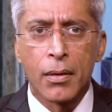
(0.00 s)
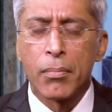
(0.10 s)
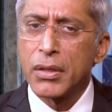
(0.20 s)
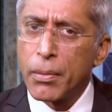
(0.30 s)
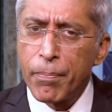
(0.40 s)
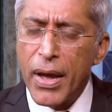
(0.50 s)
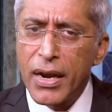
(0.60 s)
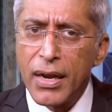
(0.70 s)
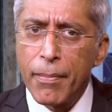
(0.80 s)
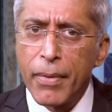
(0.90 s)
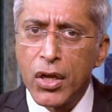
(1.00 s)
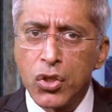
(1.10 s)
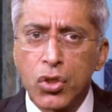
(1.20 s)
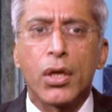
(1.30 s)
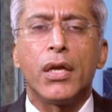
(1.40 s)
But the pandemic
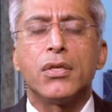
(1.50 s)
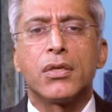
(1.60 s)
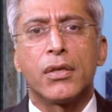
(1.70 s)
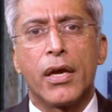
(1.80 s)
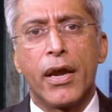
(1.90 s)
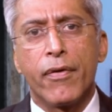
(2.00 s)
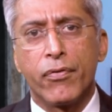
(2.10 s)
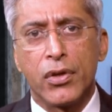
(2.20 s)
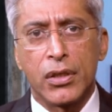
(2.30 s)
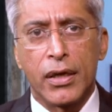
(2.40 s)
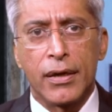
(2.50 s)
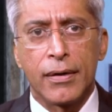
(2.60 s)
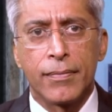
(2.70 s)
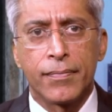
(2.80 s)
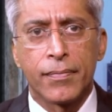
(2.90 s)
changed everything.
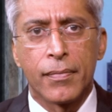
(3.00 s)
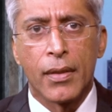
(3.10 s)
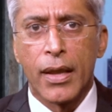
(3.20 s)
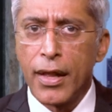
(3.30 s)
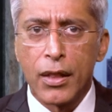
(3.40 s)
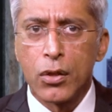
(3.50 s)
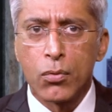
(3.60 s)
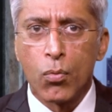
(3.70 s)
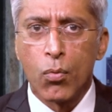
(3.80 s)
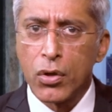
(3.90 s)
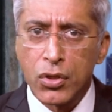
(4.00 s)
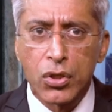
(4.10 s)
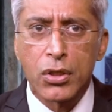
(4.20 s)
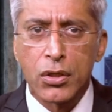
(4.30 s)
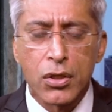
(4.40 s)
Health wasn't
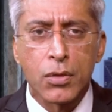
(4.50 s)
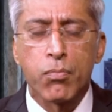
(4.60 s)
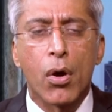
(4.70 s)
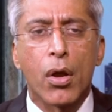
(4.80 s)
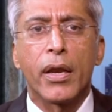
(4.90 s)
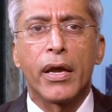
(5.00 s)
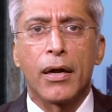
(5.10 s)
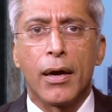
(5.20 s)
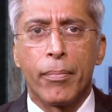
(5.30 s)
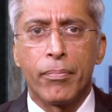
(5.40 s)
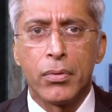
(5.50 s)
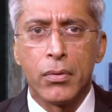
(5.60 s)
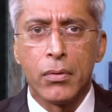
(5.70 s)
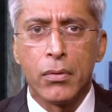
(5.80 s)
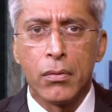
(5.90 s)
just a small hiccup,
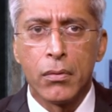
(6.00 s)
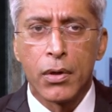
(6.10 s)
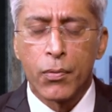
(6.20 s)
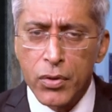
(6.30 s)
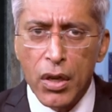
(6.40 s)
it was a